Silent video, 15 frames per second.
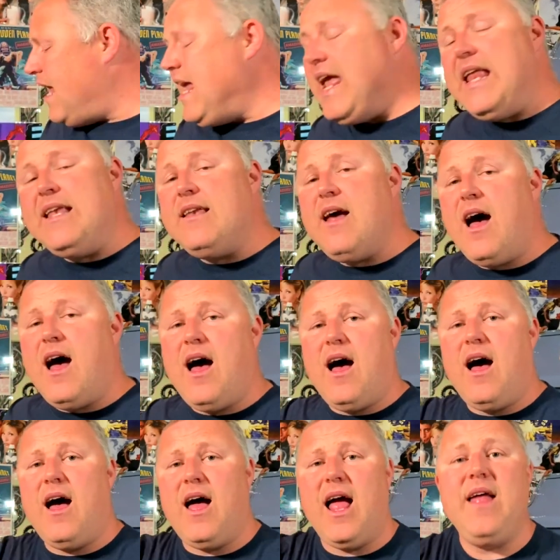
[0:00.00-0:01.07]
In
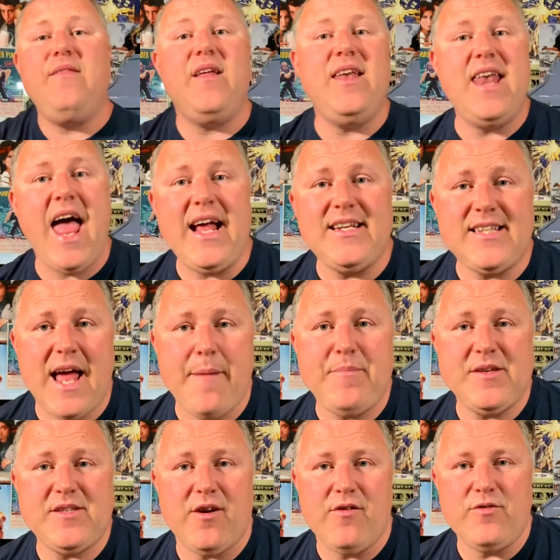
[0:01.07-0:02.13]
the next
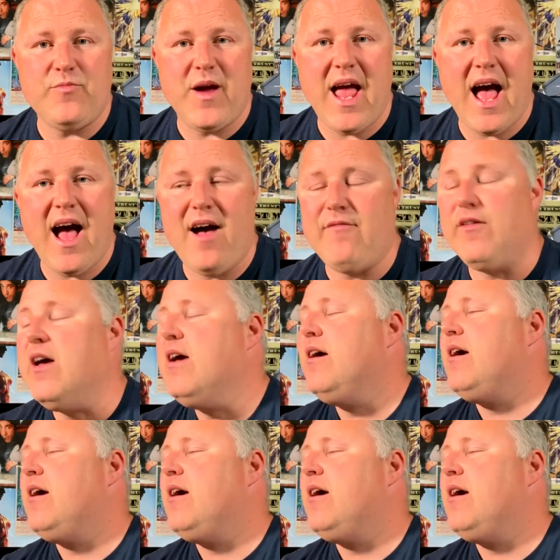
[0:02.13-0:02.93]
episode, we have